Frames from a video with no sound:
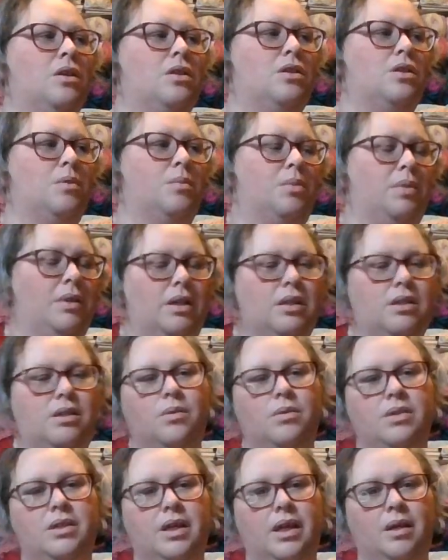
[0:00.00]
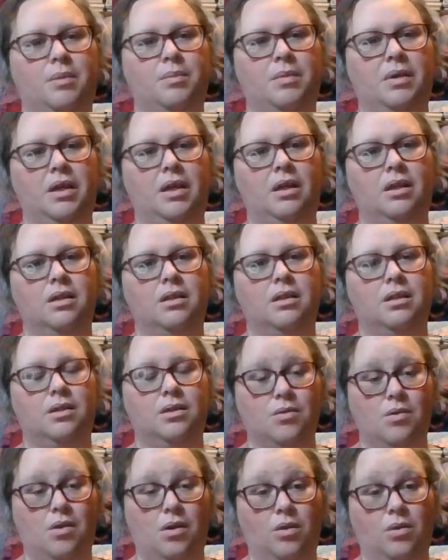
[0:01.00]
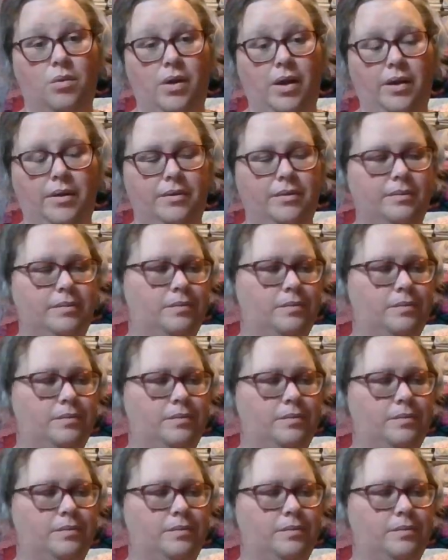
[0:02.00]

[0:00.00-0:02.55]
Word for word: so please don't take me the wrong way.